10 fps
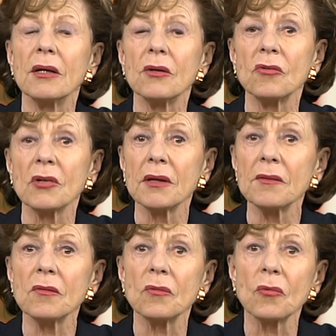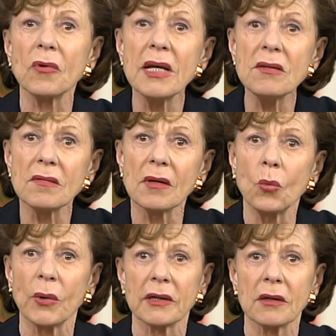A chance to raise
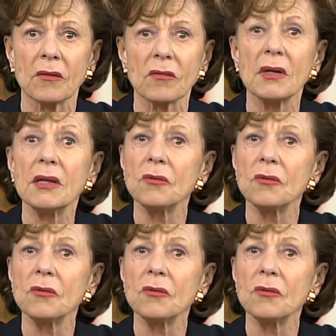awareness,